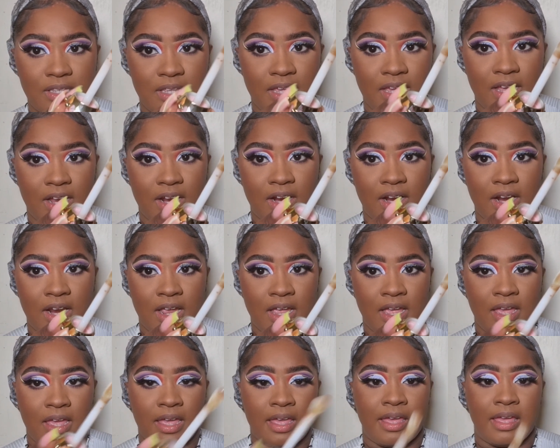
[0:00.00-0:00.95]
here,
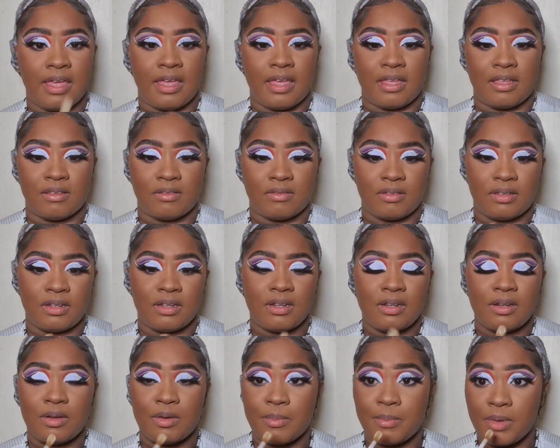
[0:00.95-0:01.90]
a
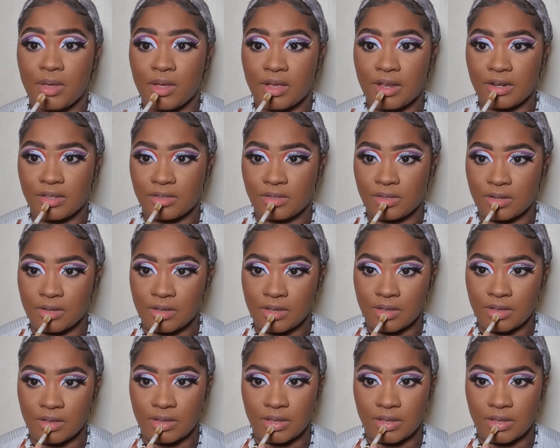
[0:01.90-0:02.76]
little bit at the top,